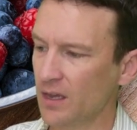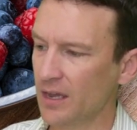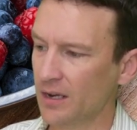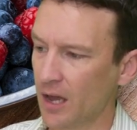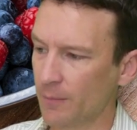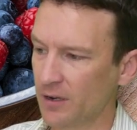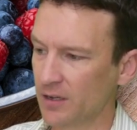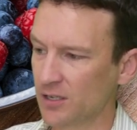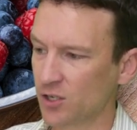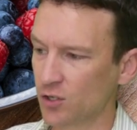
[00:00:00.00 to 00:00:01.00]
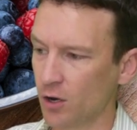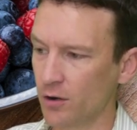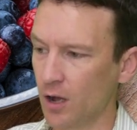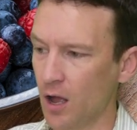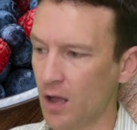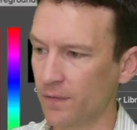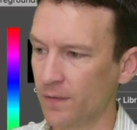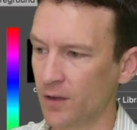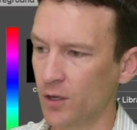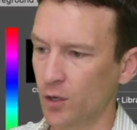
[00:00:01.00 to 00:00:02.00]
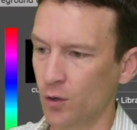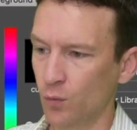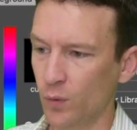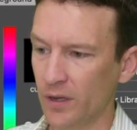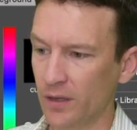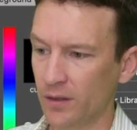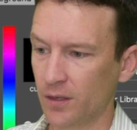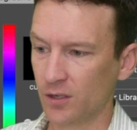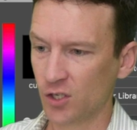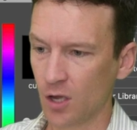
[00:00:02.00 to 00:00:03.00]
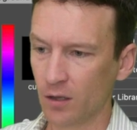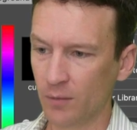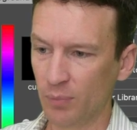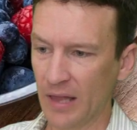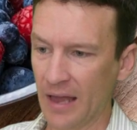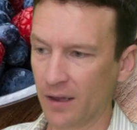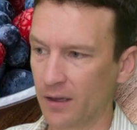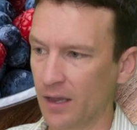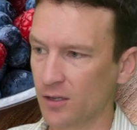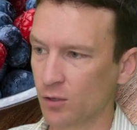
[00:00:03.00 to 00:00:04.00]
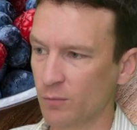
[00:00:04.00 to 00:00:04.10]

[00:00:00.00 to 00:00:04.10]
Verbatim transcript: and I'm gonna start off with solid black, okay?